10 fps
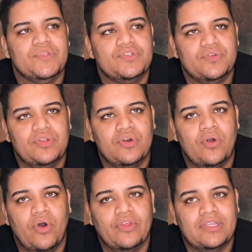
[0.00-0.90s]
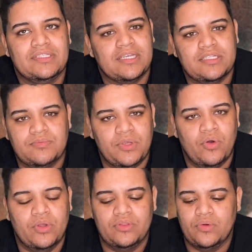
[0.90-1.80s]
to, you know, all the things that she's been
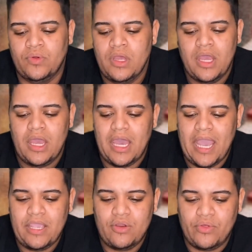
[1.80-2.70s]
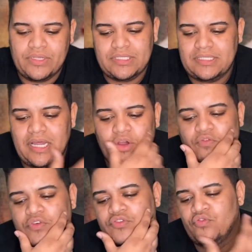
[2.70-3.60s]
going through. And, you know, this is not her
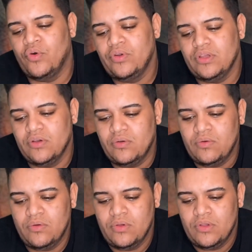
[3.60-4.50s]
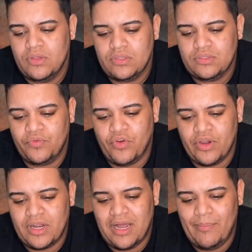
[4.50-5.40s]
first rodeo. So for her
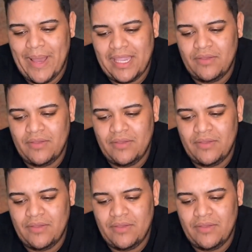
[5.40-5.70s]
to come back